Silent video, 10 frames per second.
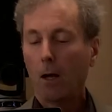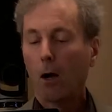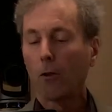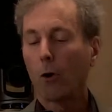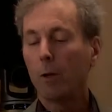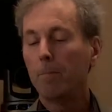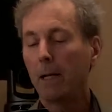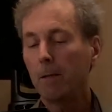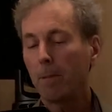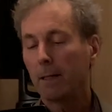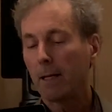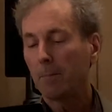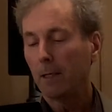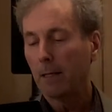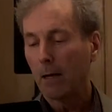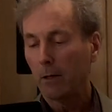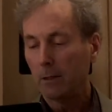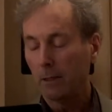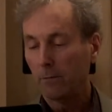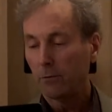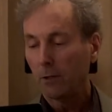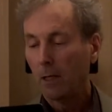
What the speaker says: Although in many pandemic narratives,